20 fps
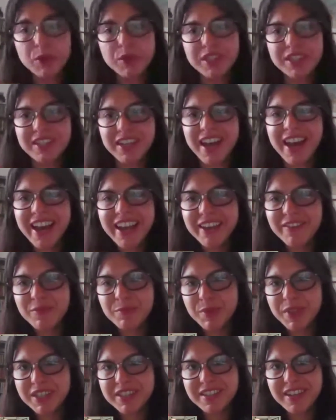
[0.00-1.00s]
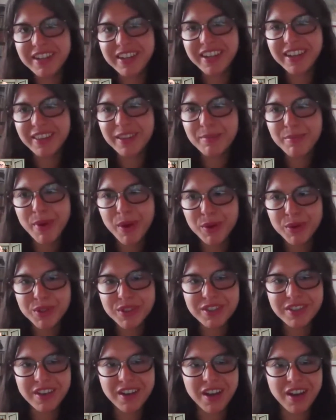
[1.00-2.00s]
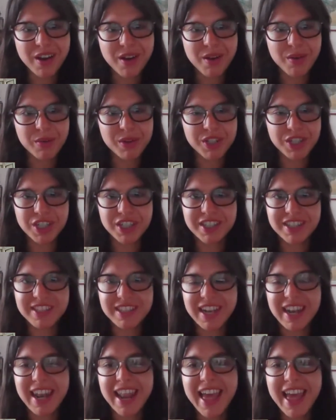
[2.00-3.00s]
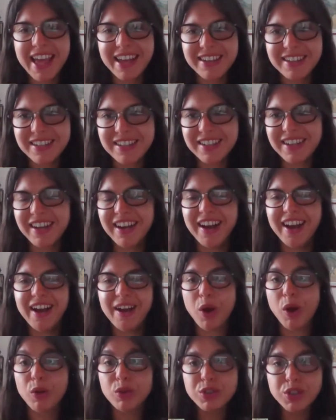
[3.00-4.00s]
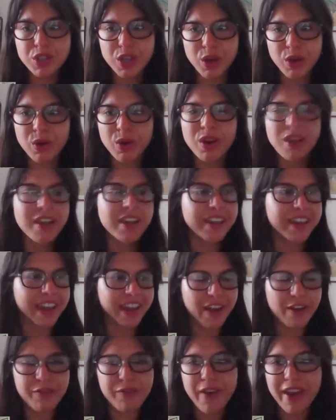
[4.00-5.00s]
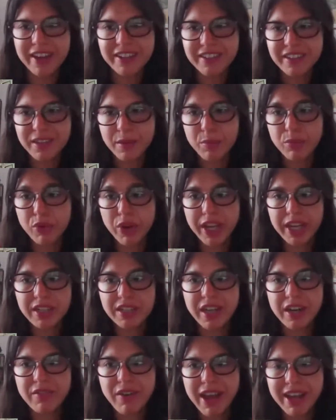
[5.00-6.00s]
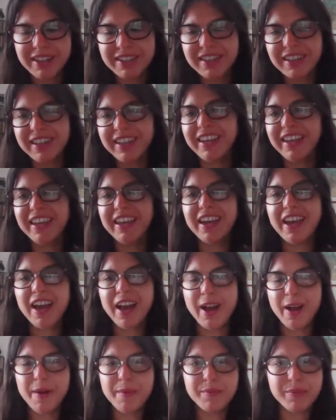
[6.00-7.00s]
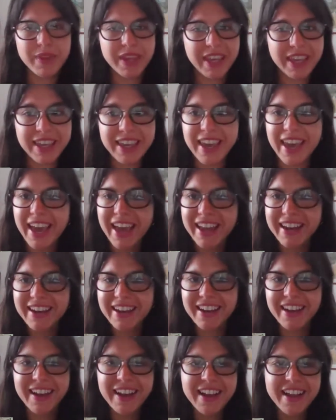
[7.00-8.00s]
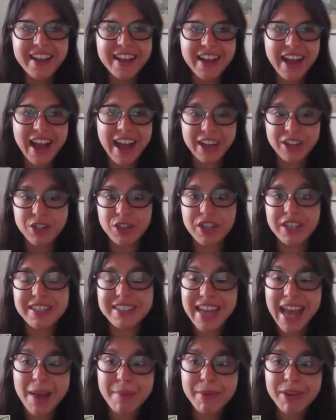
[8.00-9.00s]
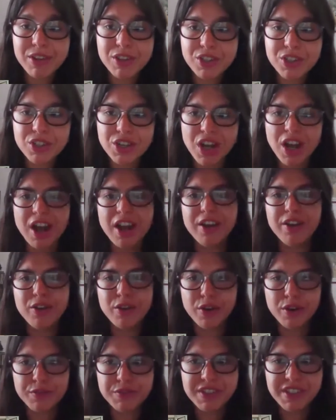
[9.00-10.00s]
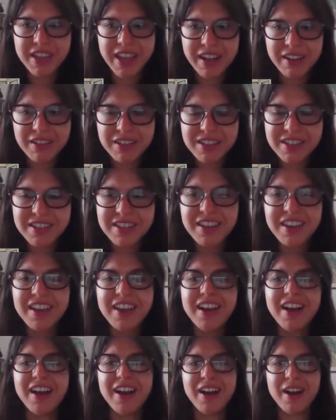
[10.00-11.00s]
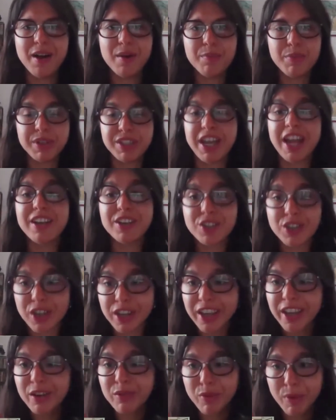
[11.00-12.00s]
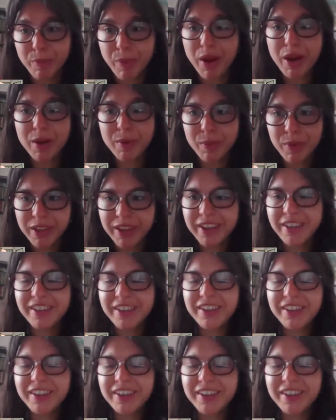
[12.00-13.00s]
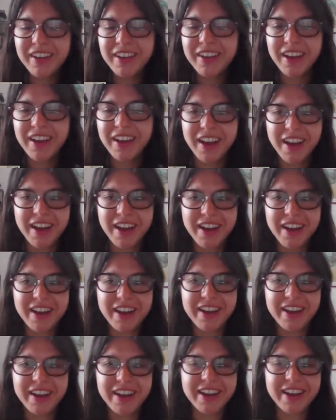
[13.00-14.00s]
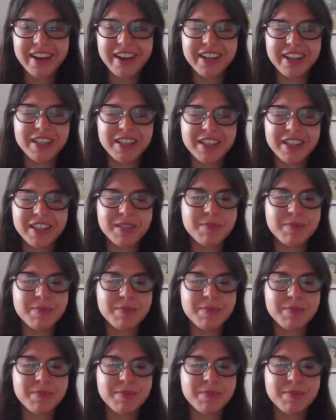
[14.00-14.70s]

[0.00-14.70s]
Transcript: the pollutant I have been studying the most, which is lead, also can affect the brain directly. It can actually damage nerve cells, potentially irreparably. And